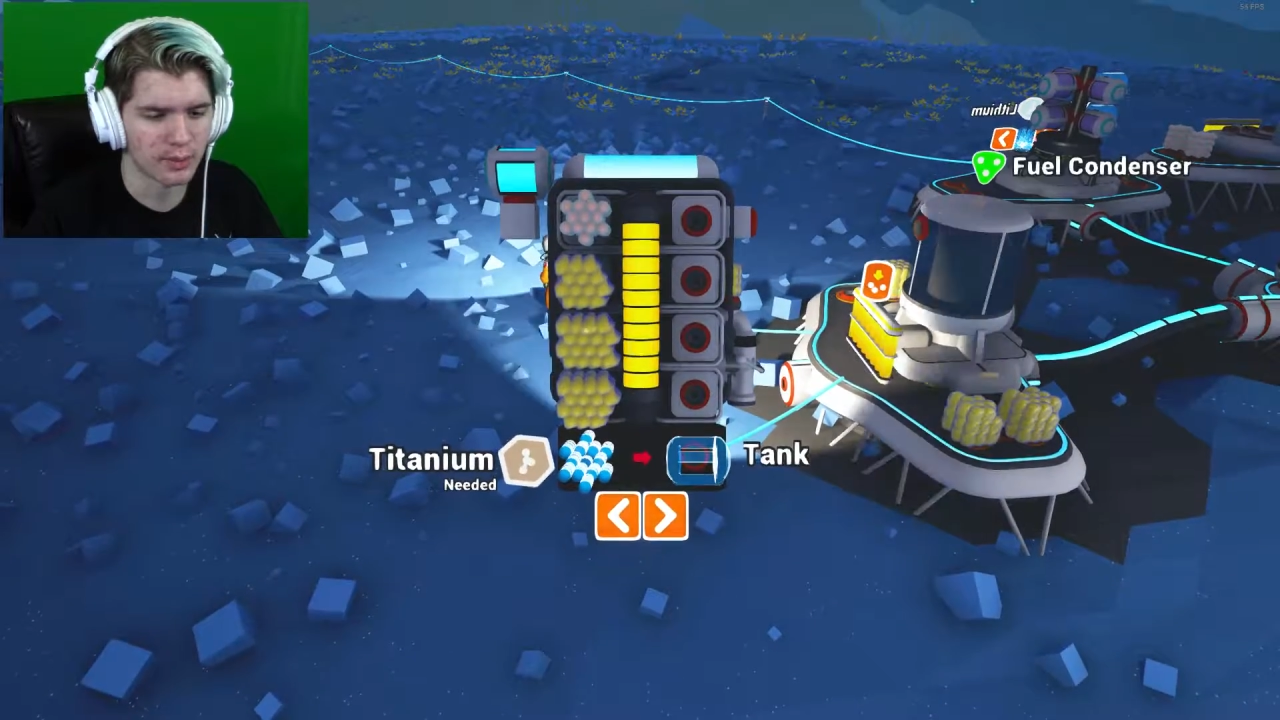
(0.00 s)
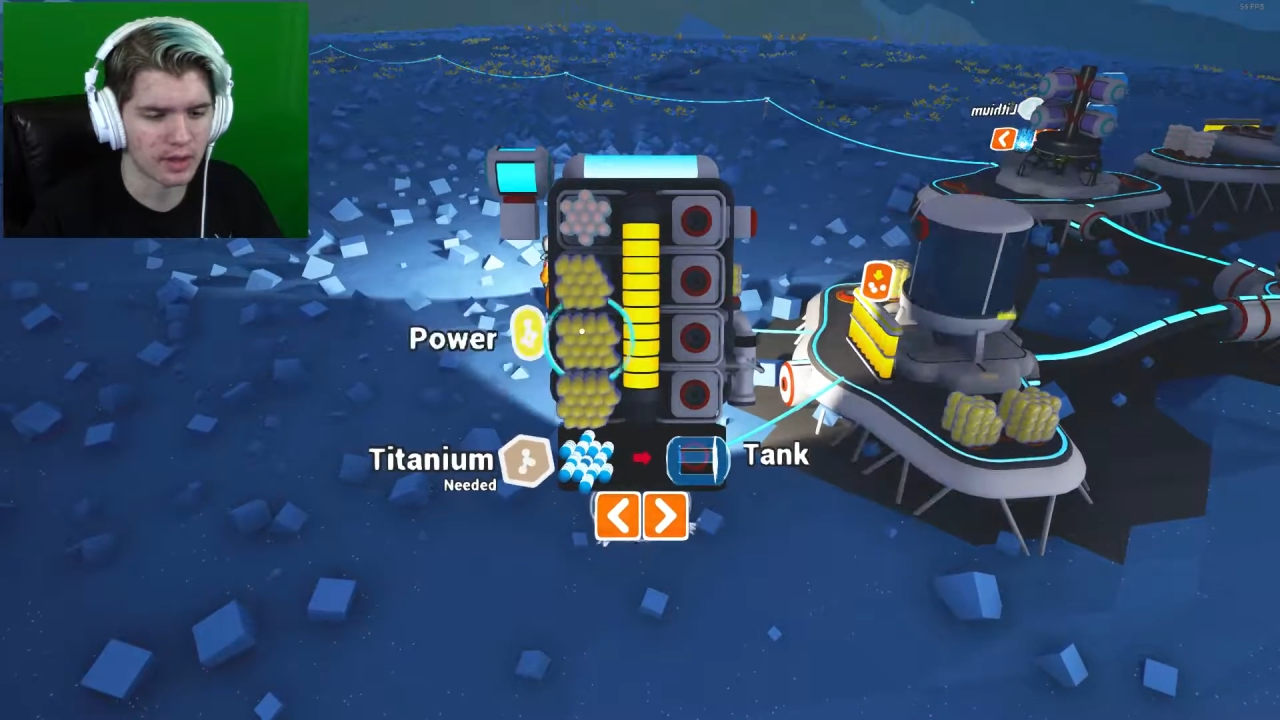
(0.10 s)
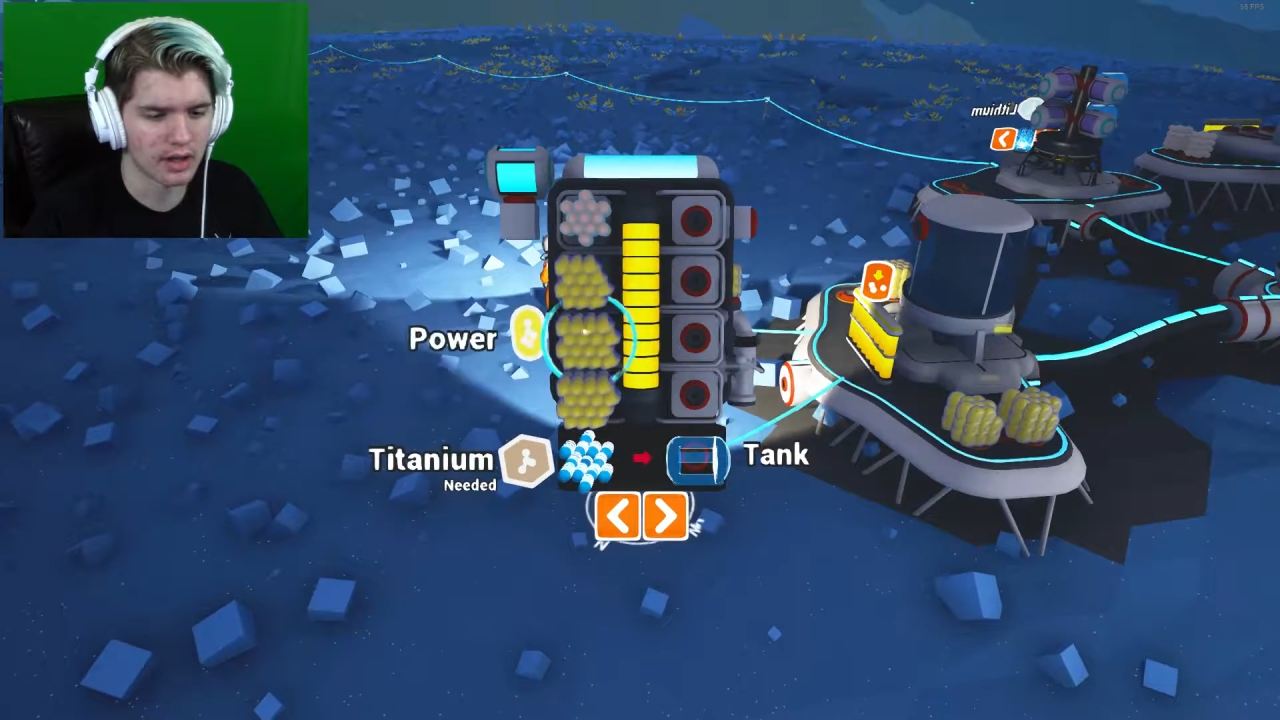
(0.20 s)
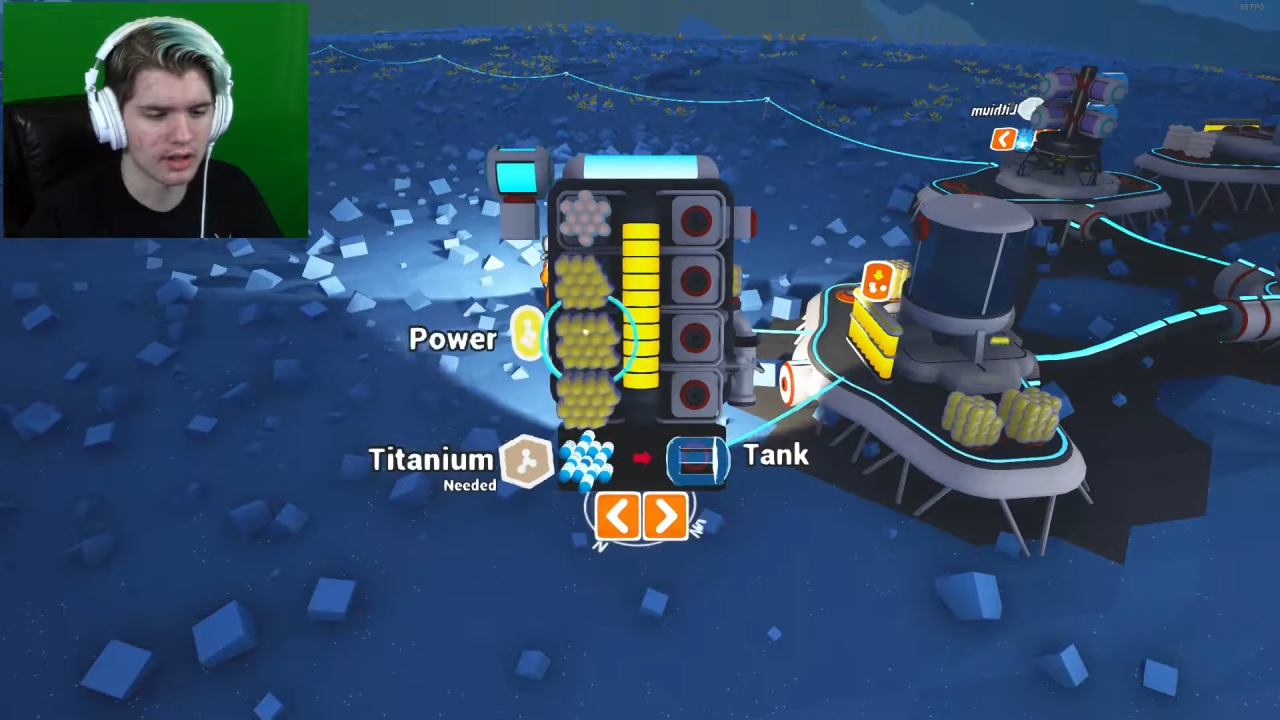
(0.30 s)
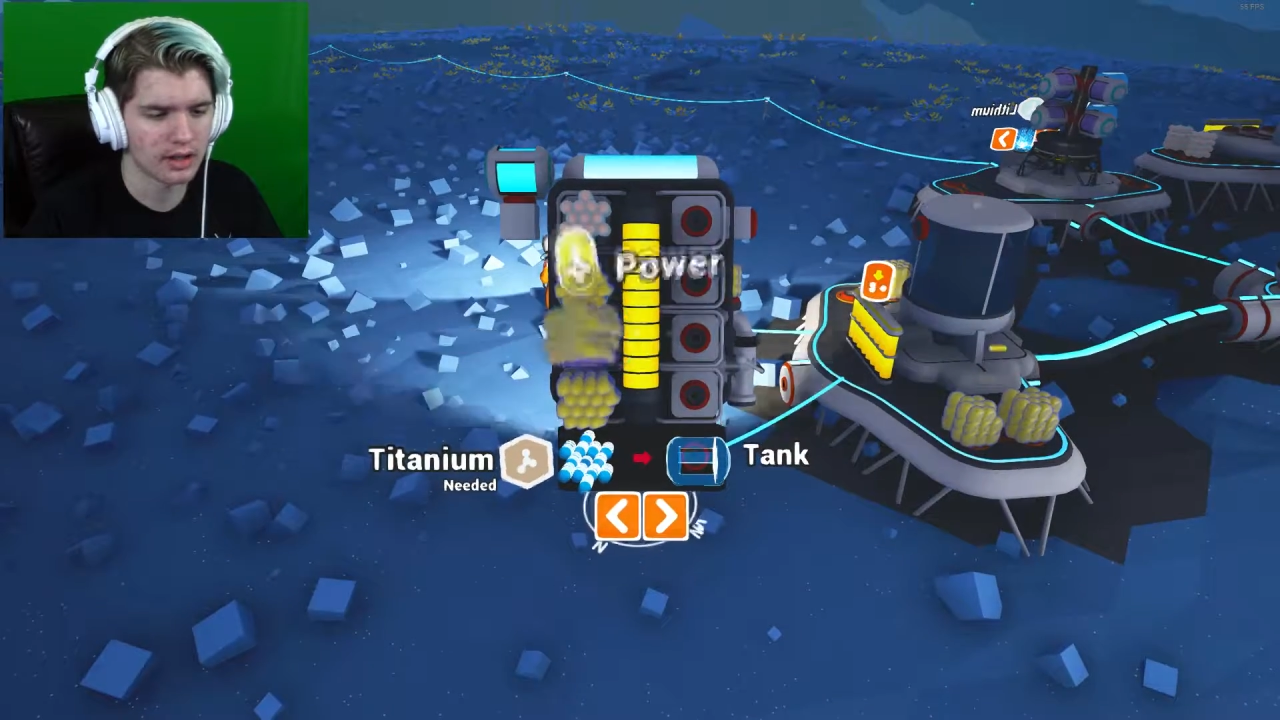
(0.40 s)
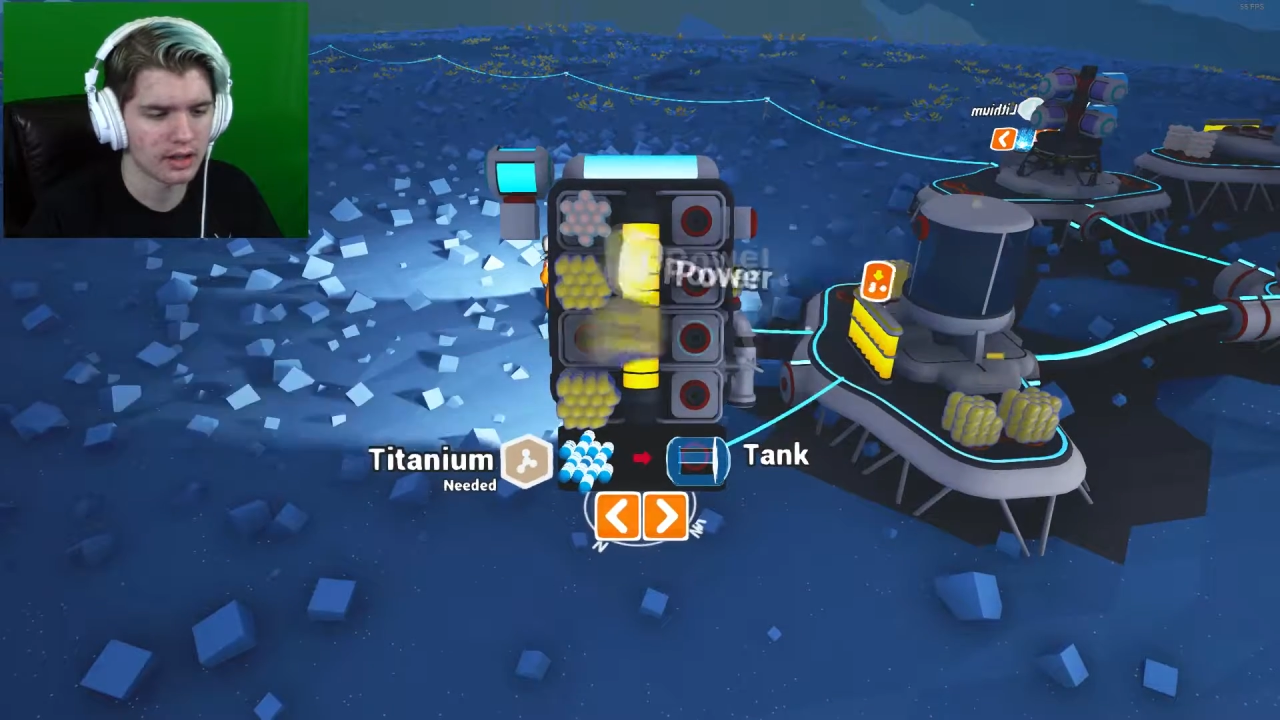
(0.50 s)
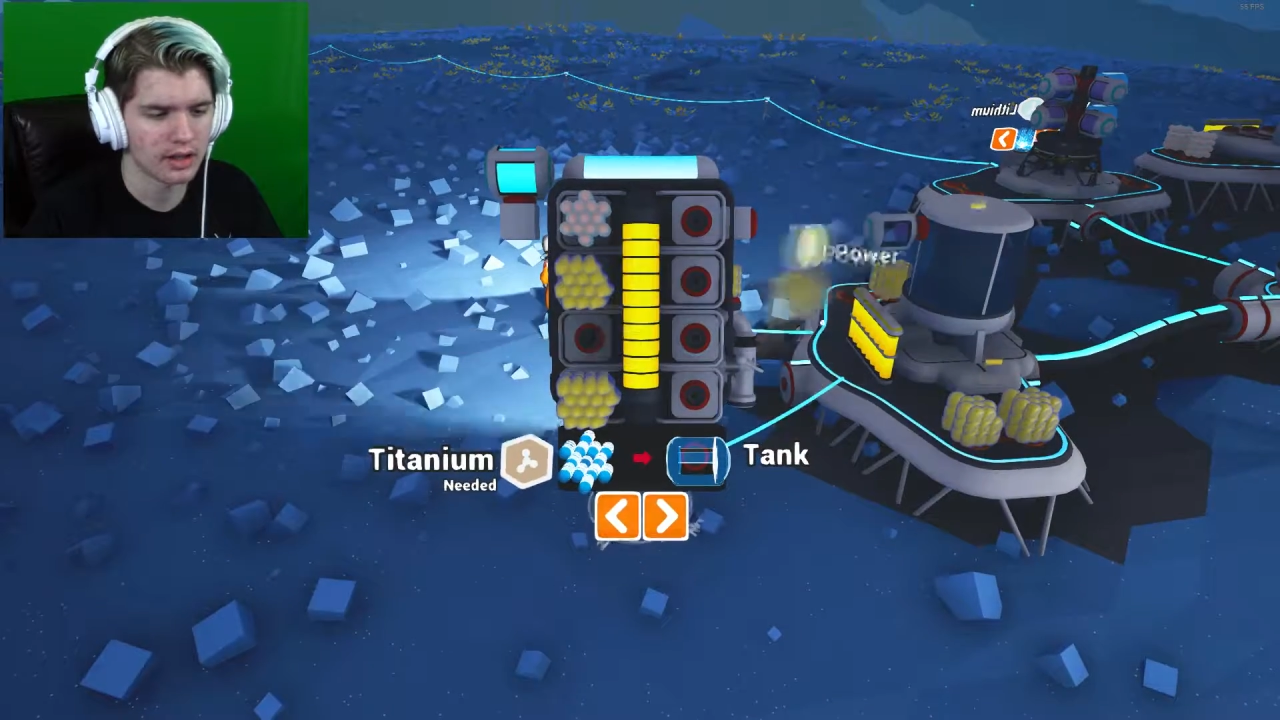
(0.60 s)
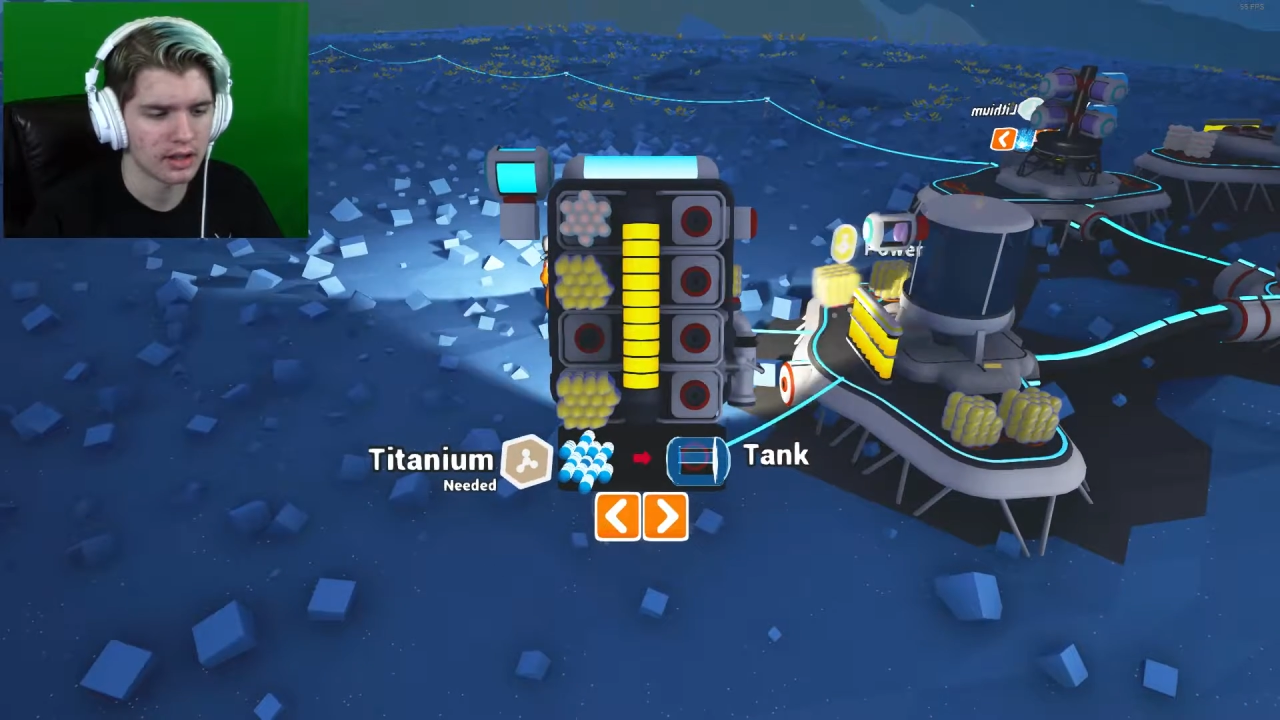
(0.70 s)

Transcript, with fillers: one,